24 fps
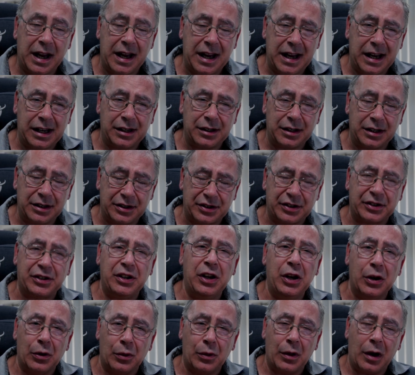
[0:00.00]
and it's
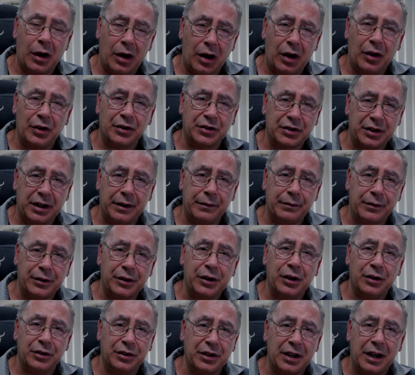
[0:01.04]
still asking for
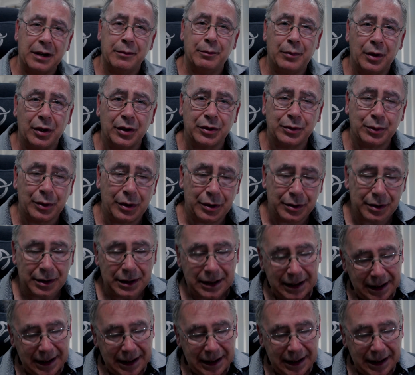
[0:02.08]
username and password.